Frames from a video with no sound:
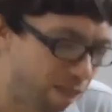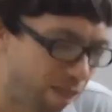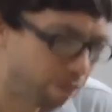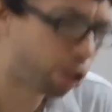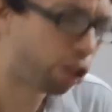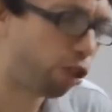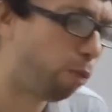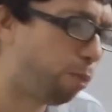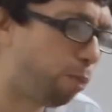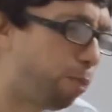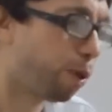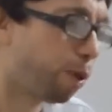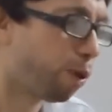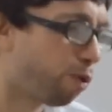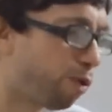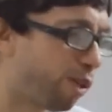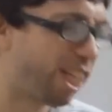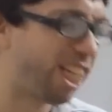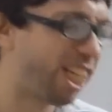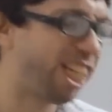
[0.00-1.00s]
I'm so
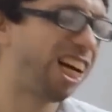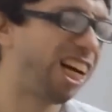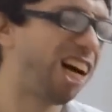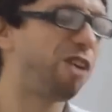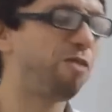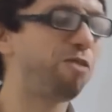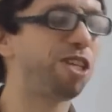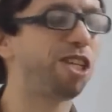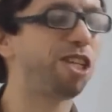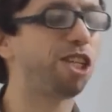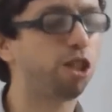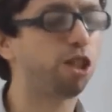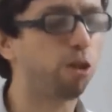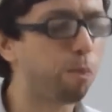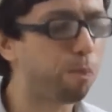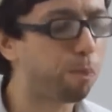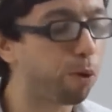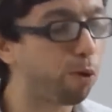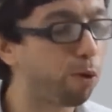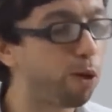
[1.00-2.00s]
boring. Oh, this is so